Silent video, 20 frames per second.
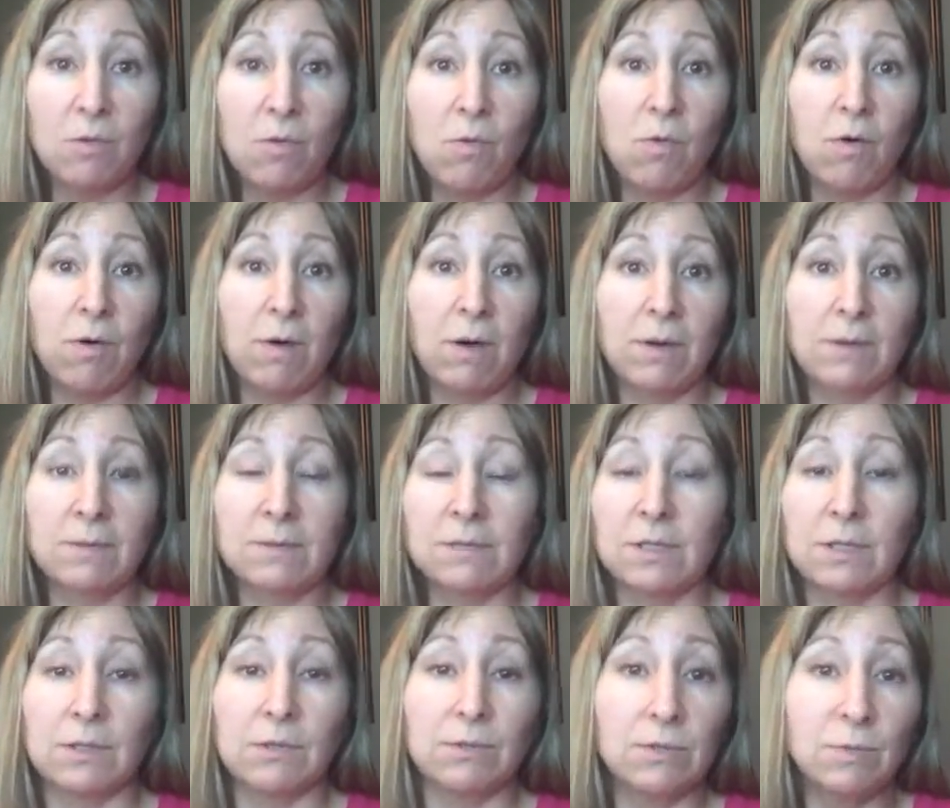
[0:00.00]
or
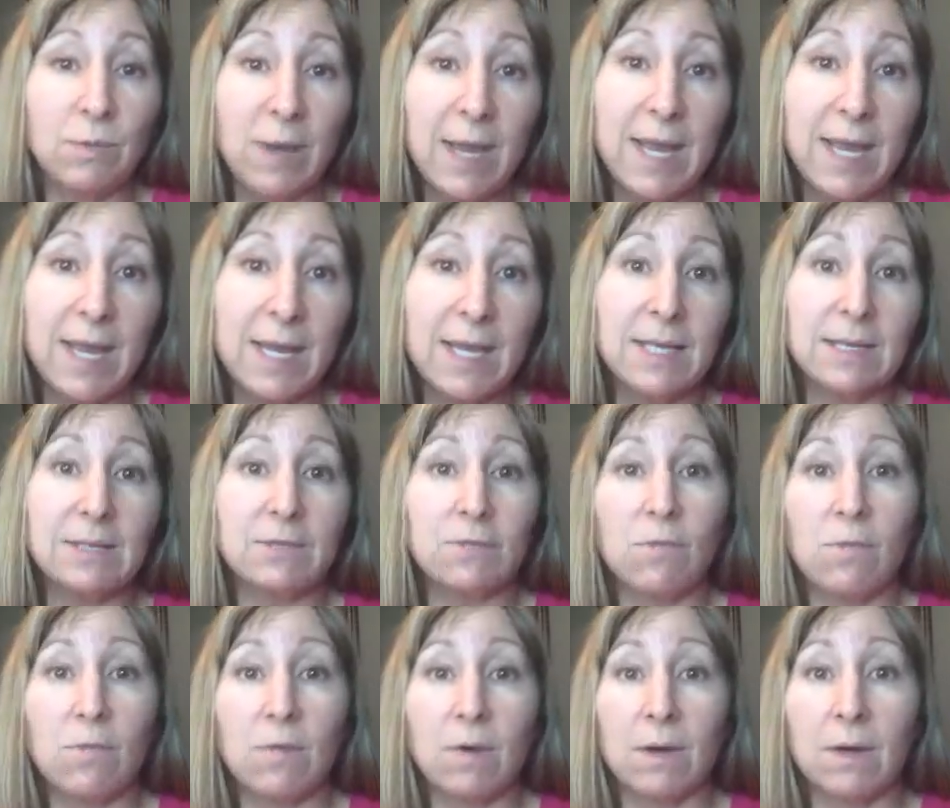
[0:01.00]
to lose weight
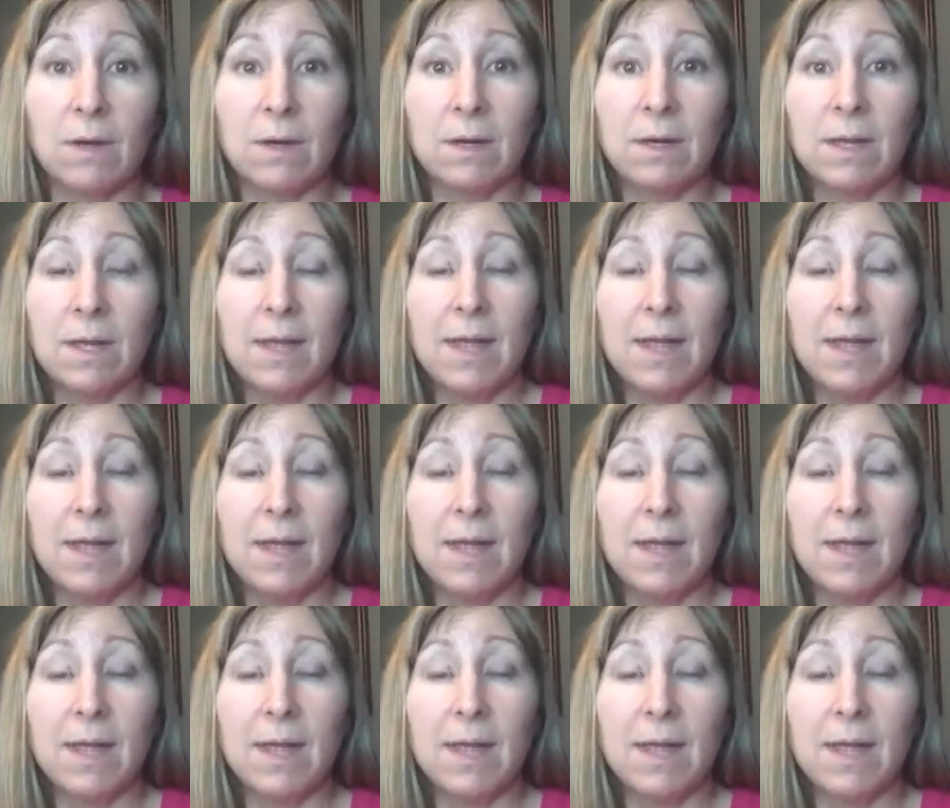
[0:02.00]
or